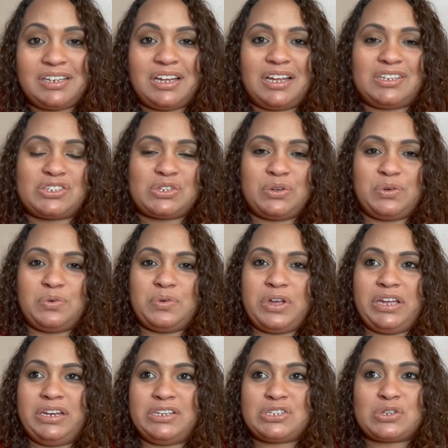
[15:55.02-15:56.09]
So
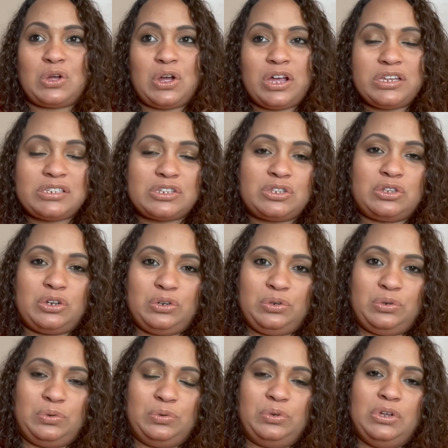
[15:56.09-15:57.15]
it is caused
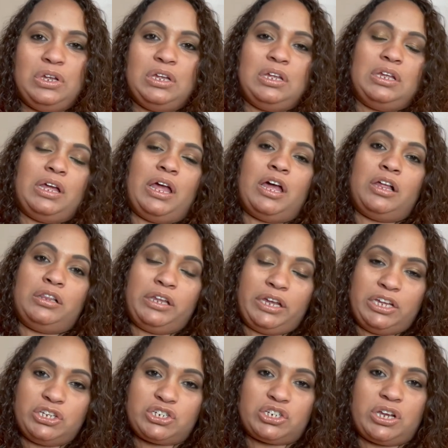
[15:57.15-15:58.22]
through
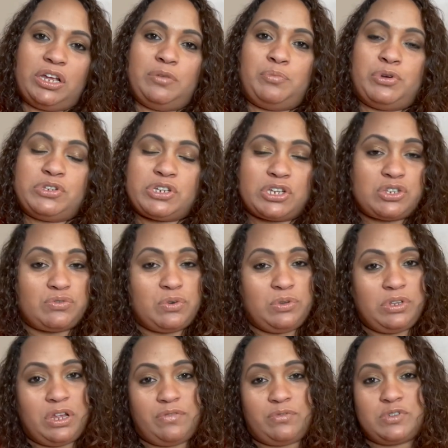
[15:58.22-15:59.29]
LH and progesterone
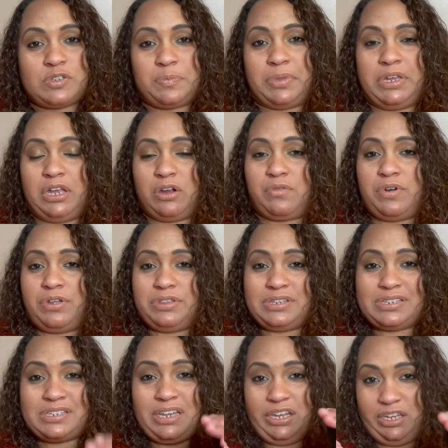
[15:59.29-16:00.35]
levels being around the
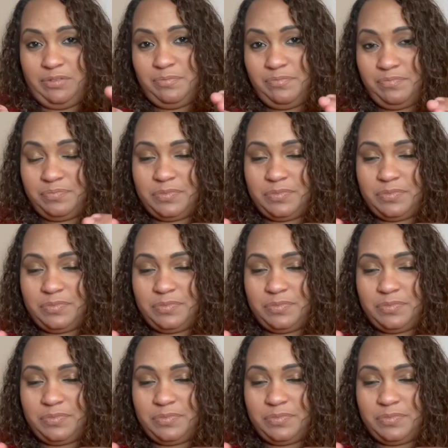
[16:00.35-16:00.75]
same